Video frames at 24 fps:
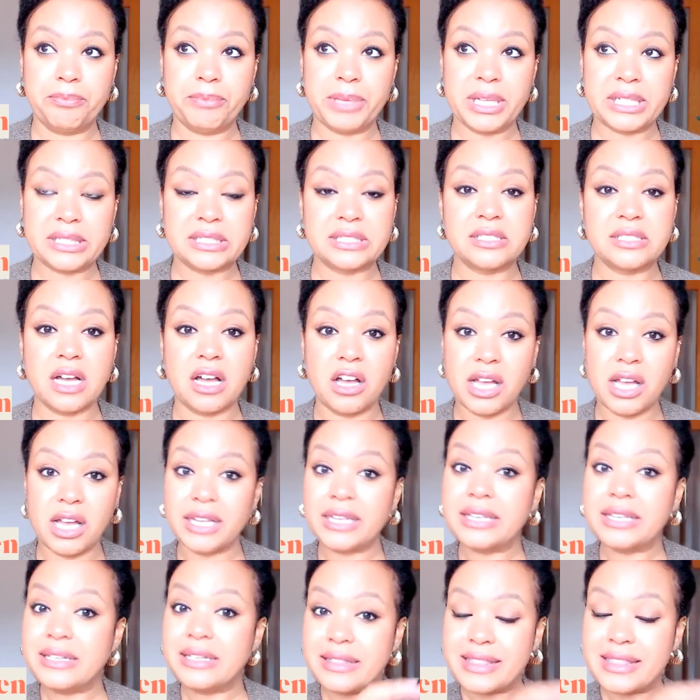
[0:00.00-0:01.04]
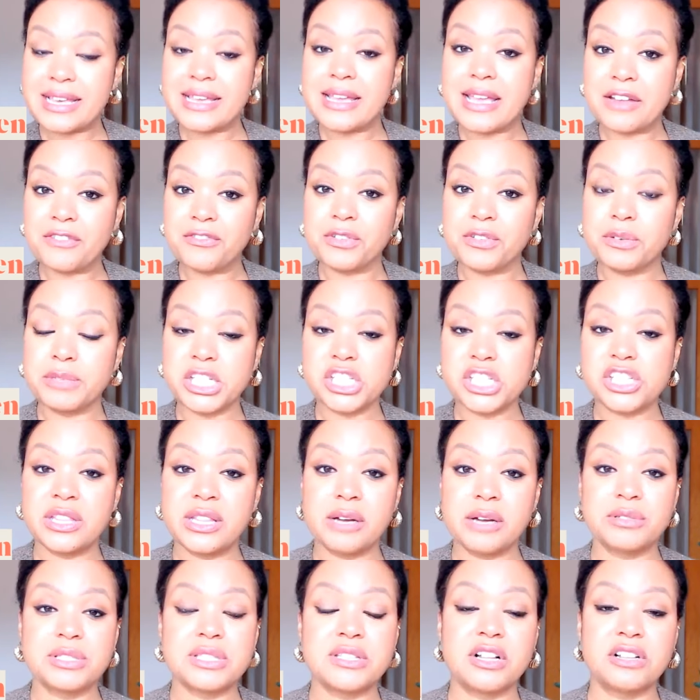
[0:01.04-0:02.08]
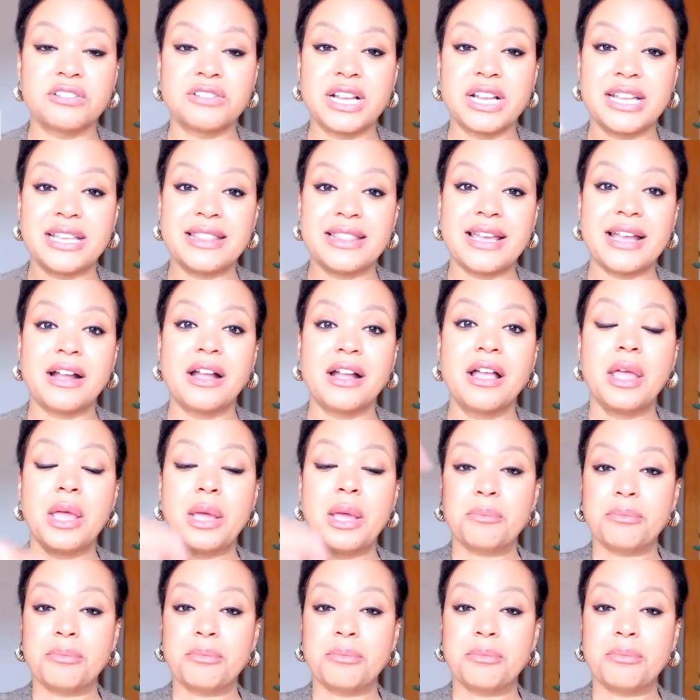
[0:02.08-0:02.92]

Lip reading: build on the information that was already there,